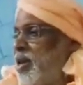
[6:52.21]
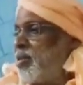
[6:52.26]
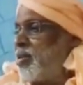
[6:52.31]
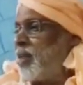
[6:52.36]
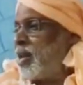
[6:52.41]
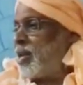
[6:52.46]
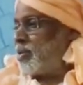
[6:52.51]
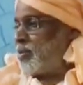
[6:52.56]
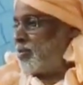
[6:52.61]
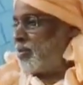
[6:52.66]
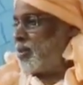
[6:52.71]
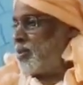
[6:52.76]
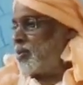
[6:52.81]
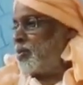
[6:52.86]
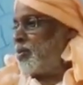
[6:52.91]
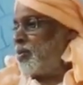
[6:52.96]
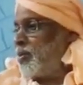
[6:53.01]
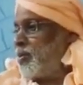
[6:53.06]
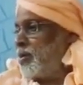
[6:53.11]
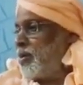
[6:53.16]
So what is the
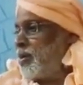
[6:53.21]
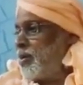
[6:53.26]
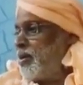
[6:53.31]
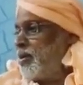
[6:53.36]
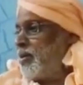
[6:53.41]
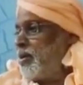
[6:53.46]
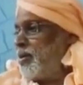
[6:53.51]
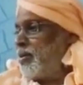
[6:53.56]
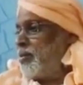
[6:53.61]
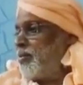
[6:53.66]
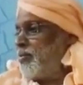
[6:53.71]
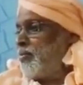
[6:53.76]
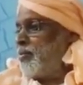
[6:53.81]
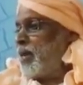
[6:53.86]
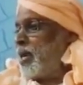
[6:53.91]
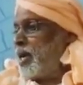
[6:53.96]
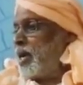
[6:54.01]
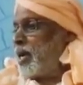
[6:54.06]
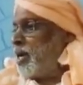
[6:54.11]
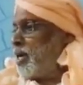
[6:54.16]
art of bhajan?
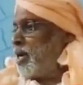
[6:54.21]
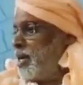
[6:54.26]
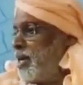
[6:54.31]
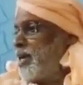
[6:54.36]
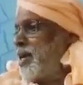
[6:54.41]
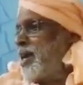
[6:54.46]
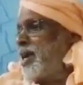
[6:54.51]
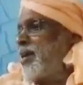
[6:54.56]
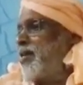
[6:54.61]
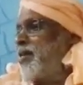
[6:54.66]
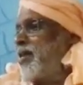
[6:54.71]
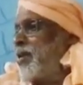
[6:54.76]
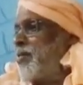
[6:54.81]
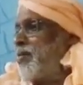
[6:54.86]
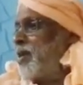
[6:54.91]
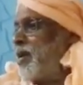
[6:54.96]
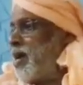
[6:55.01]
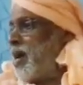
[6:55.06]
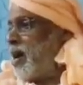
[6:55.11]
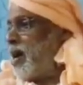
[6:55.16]
Kala
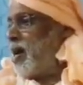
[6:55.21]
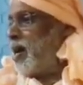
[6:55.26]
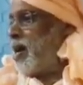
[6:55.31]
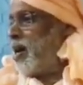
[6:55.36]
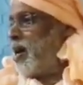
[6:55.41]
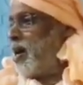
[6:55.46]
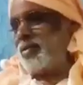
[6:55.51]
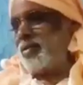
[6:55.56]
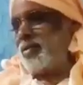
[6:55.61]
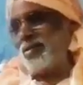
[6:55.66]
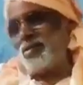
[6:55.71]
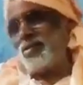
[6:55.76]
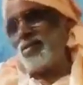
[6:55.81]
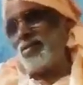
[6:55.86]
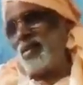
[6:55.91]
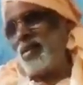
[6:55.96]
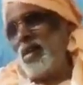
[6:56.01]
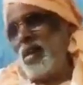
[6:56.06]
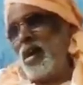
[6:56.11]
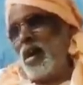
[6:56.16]
doesn't mean banana,
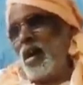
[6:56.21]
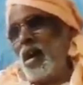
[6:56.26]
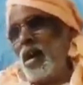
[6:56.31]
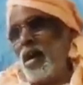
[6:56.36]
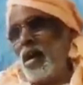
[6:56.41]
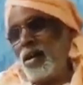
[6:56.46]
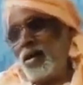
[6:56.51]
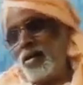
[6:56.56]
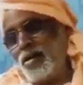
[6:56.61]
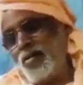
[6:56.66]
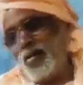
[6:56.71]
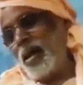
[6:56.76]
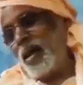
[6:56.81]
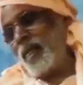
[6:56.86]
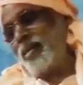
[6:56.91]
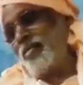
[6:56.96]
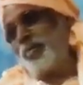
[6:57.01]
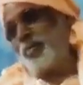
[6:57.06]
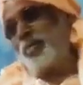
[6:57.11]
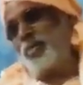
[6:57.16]
means actually art.
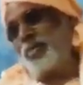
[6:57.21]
